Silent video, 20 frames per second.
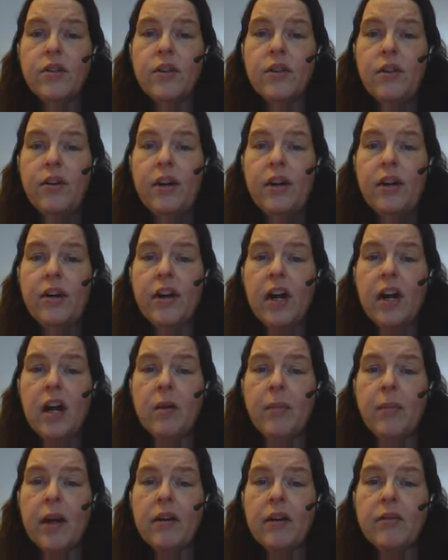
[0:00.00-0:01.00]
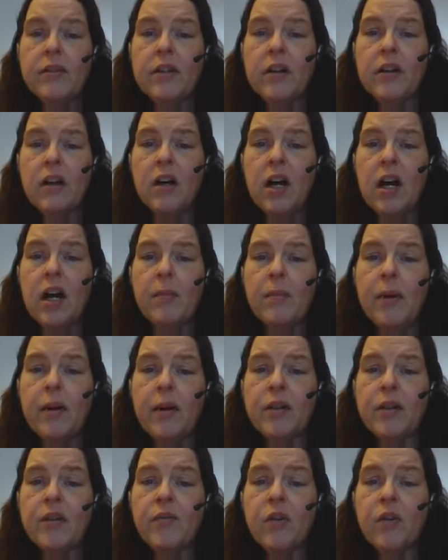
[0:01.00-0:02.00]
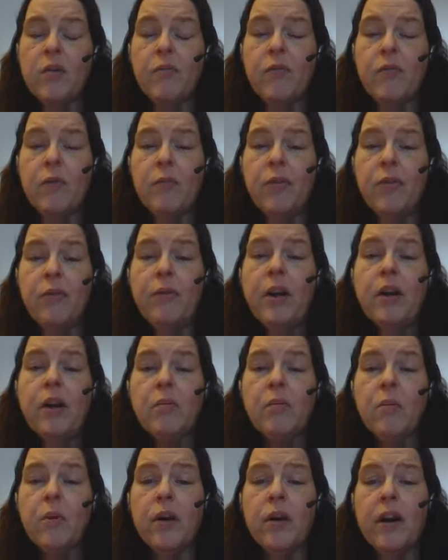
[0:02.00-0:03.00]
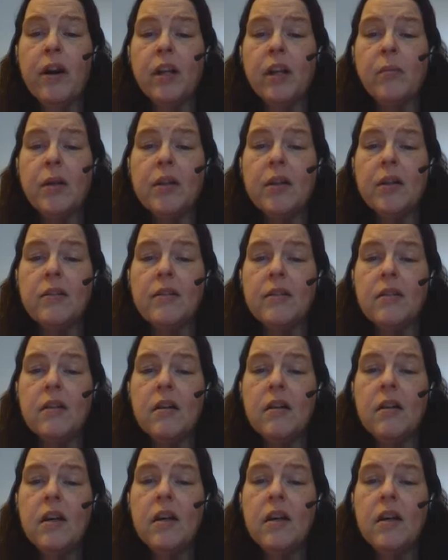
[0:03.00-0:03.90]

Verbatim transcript: Ternary compounds are compounds formed from three or more elements